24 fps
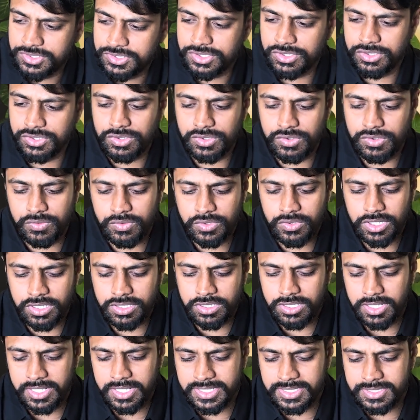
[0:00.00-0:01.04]
So
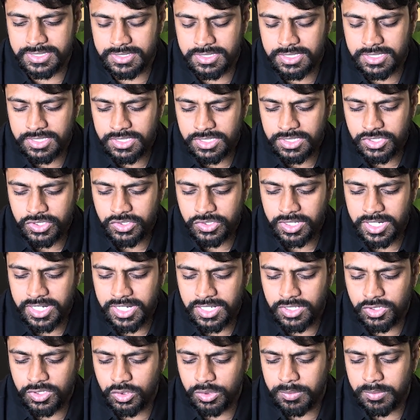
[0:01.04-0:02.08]
what if you're
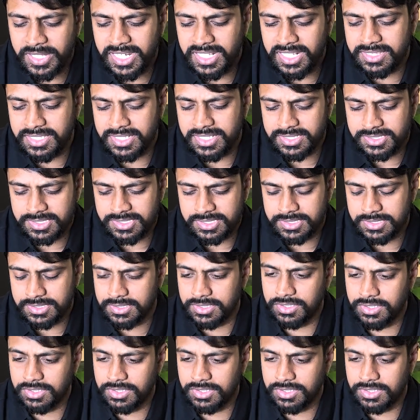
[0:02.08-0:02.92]
getting too many things?